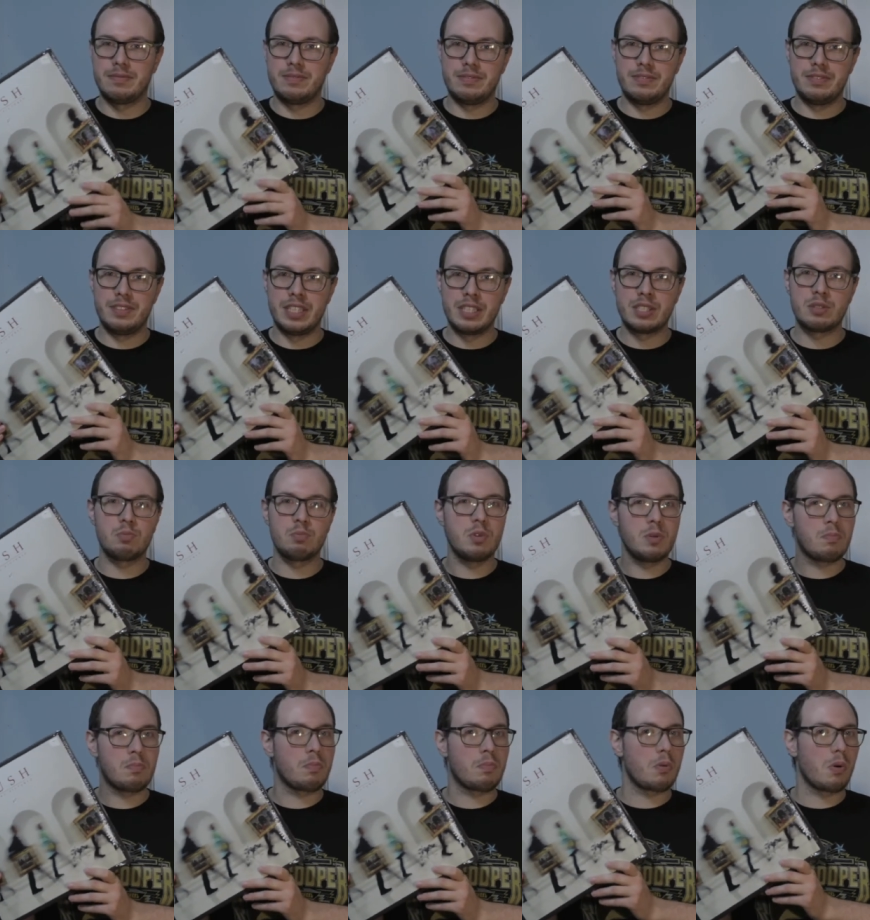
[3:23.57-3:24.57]
this would
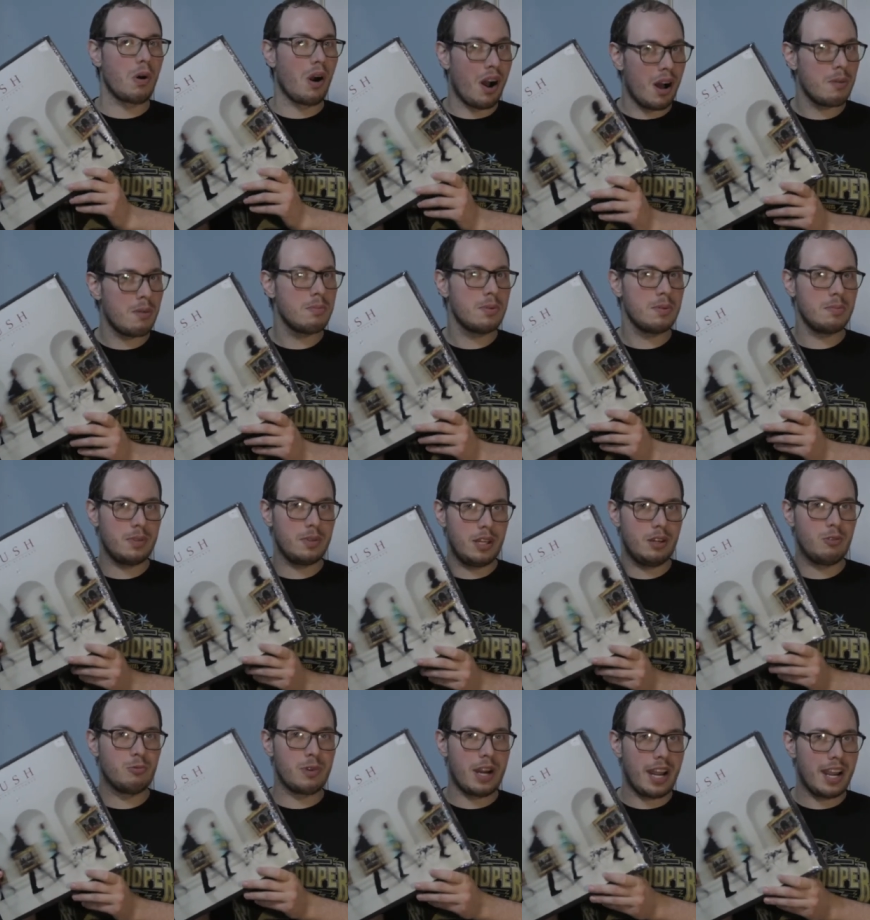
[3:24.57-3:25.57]
probably
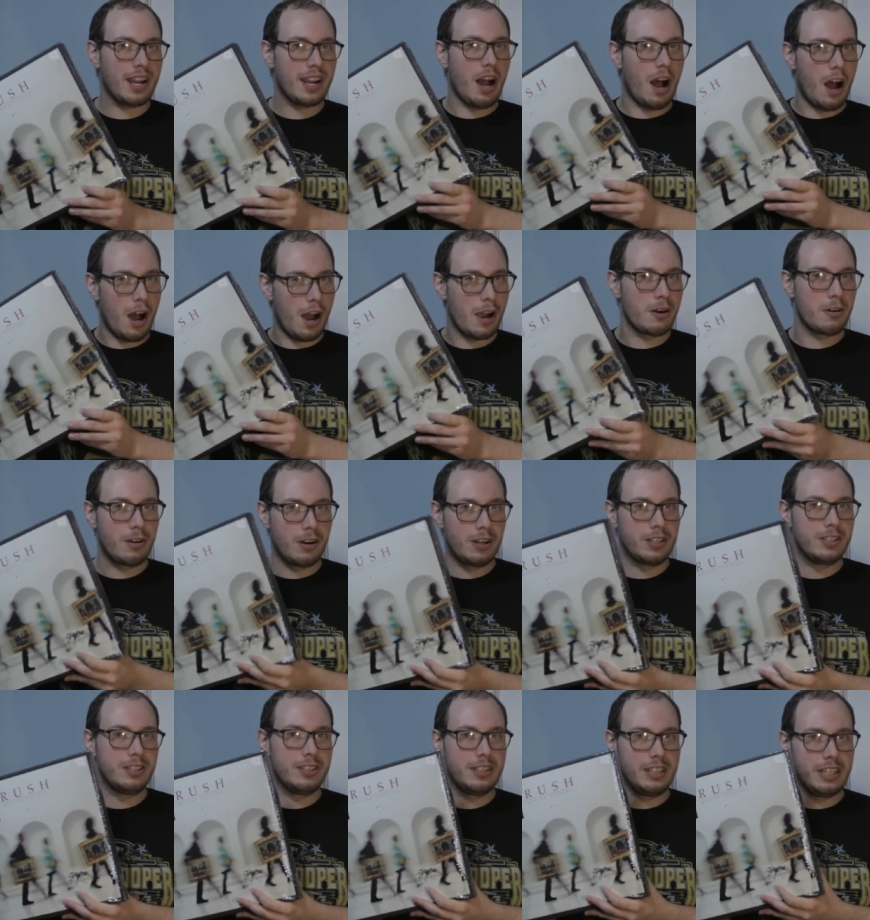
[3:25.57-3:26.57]
rank higher on
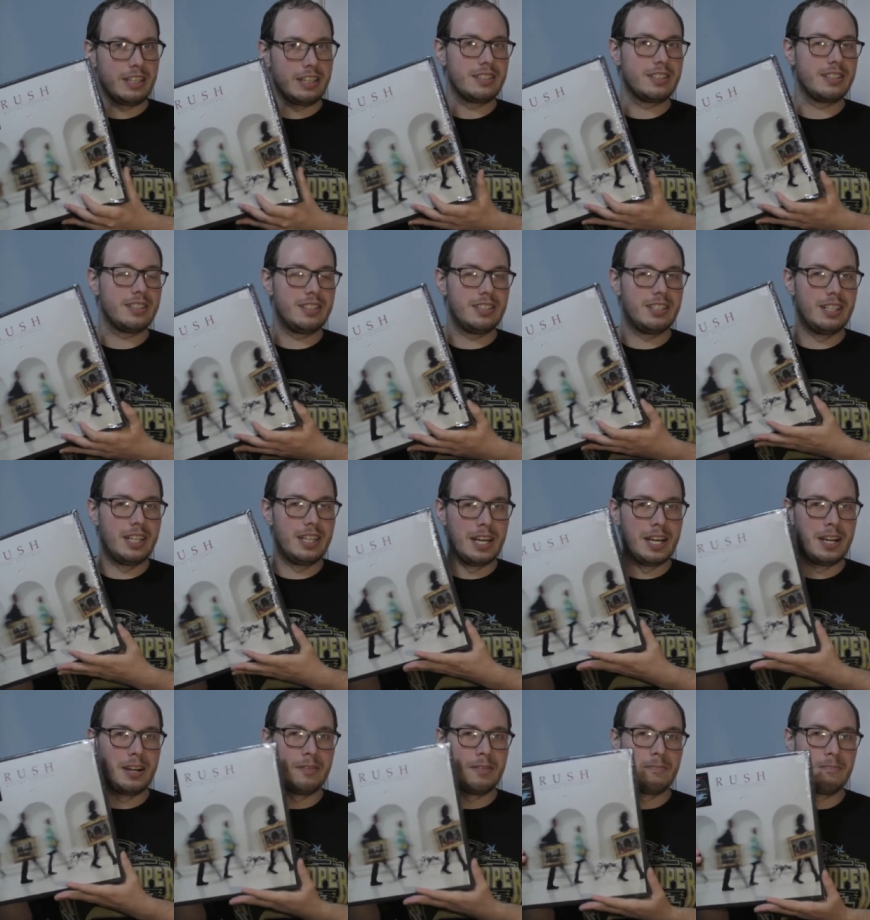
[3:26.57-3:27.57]
the list
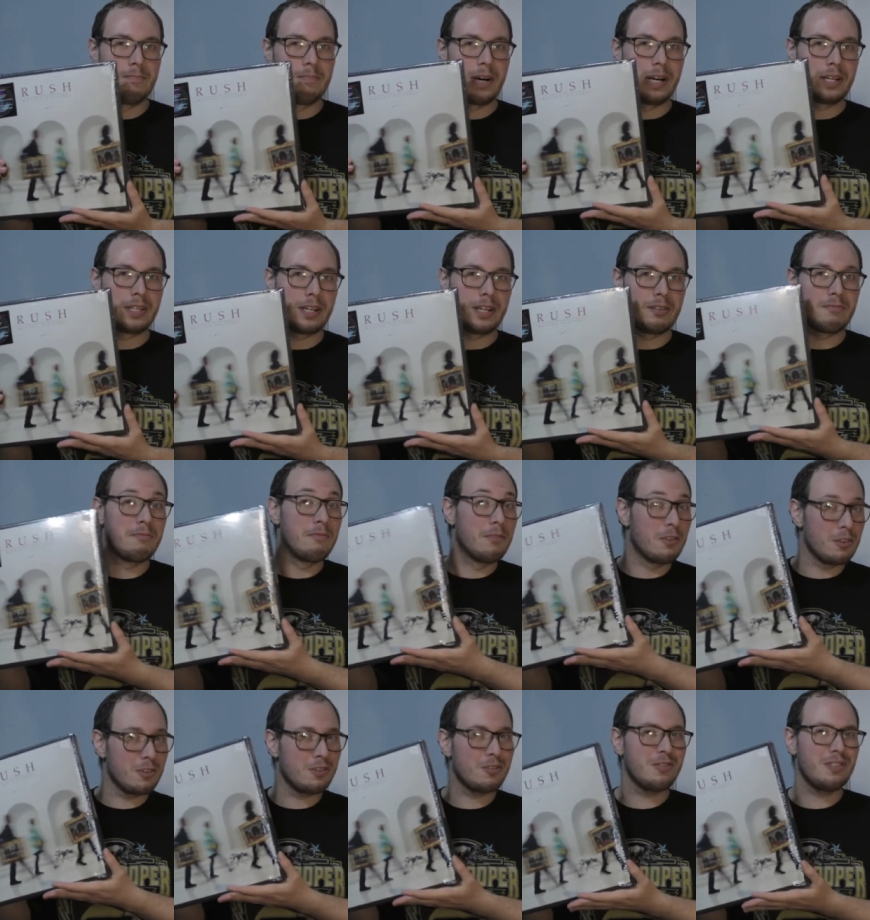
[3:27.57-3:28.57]
than, but
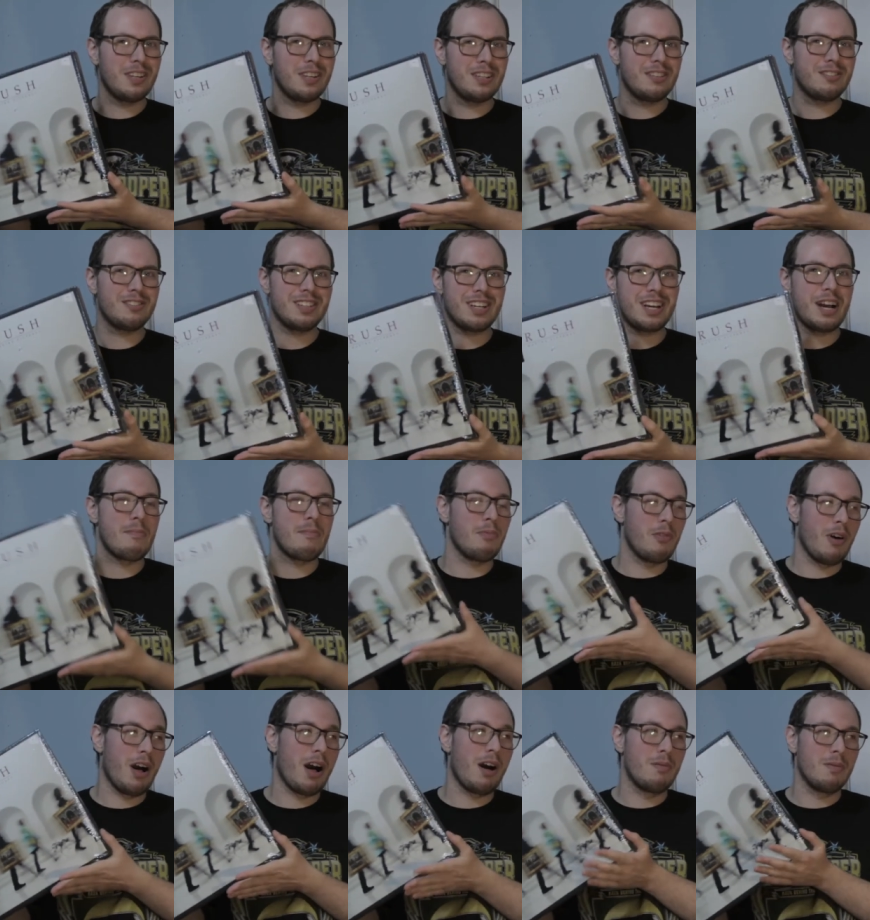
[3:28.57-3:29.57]
unfortunately, there's a couple
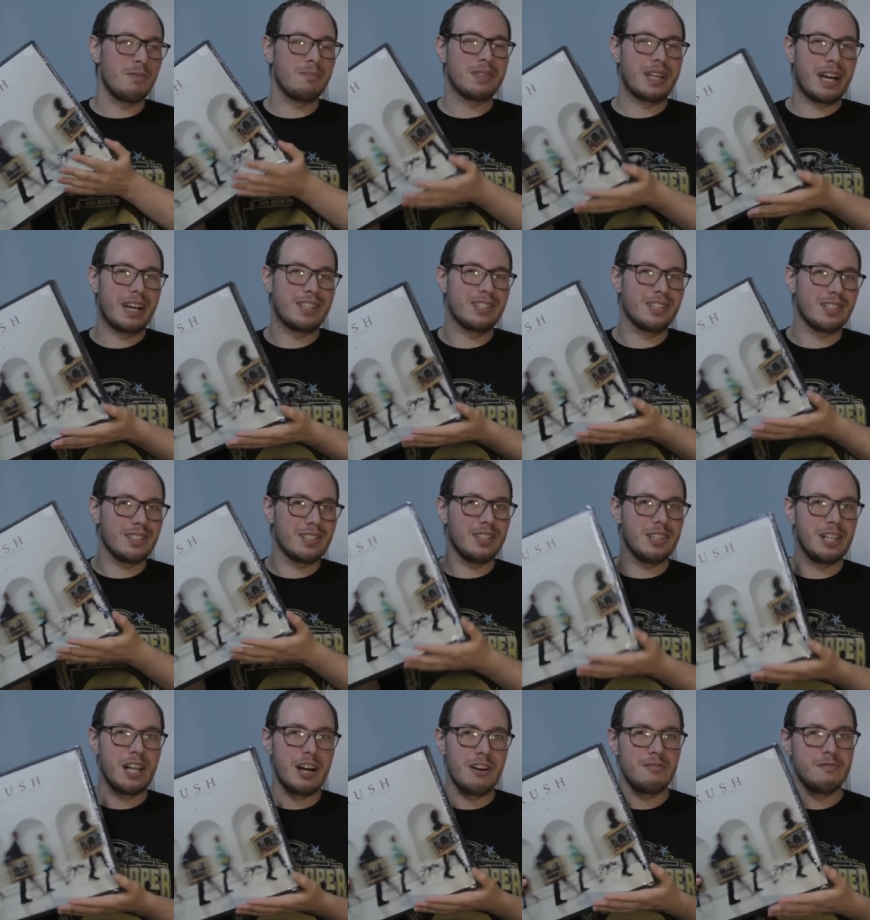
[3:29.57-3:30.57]
albums I just
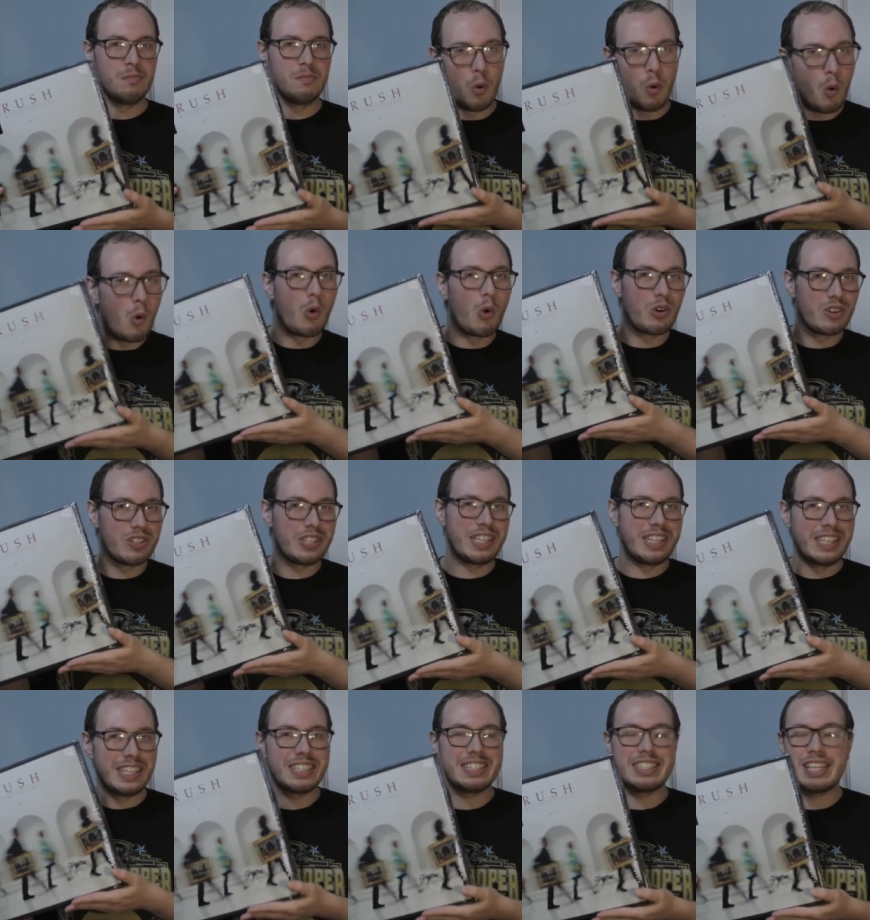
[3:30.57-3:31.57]
love more than
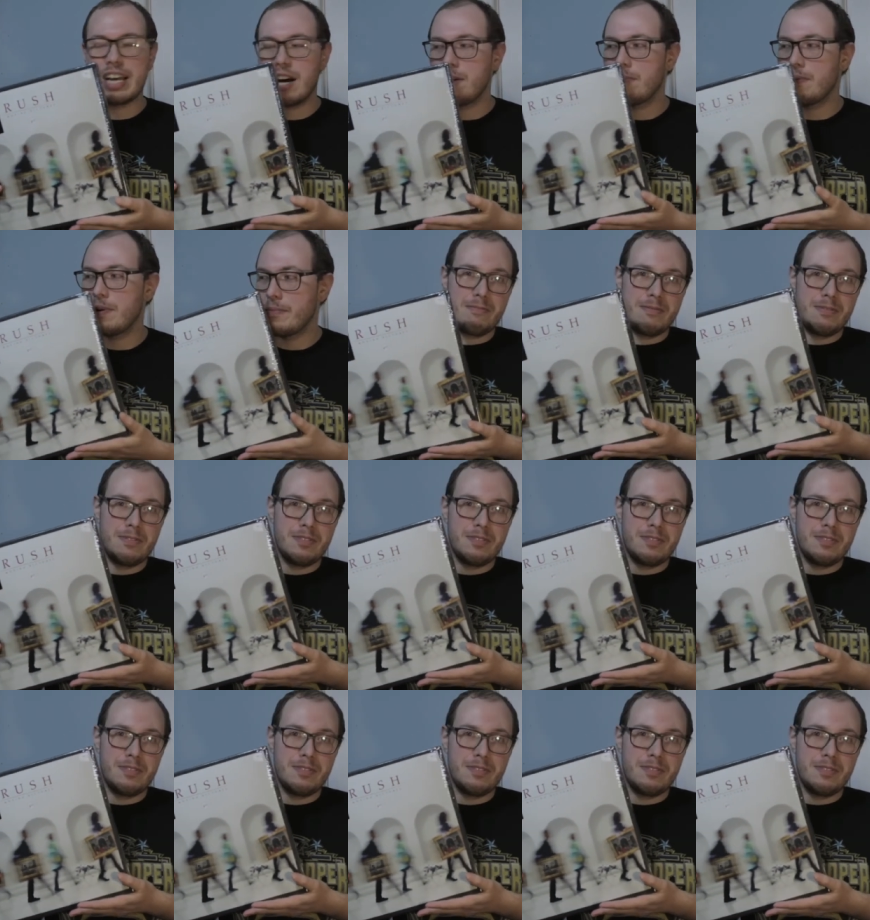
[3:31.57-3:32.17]
this album.